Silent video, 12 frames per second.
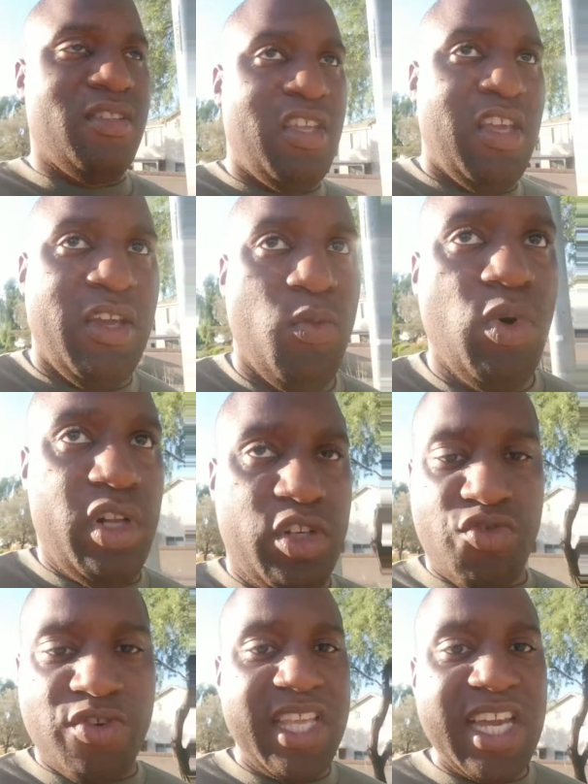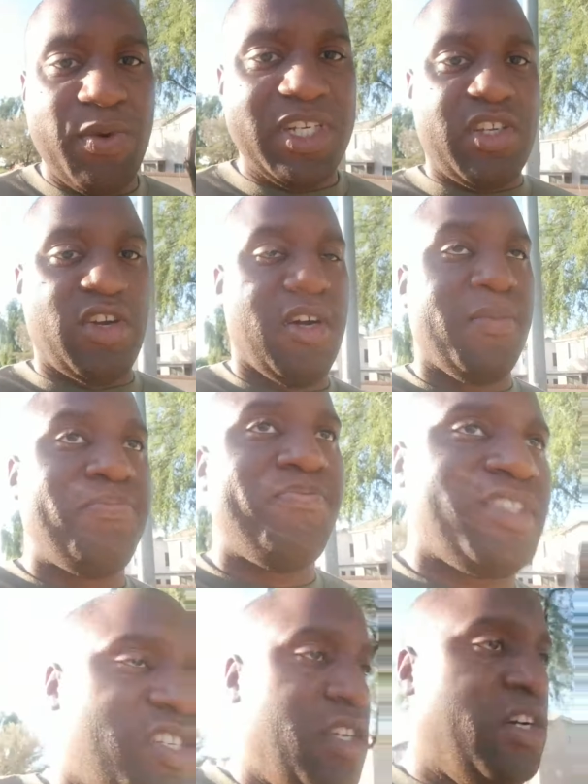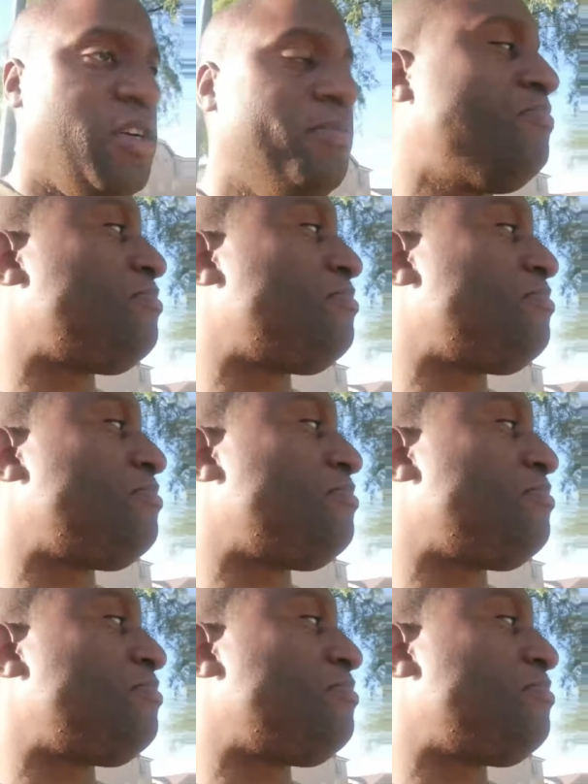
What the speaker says: the world tree that we saw. So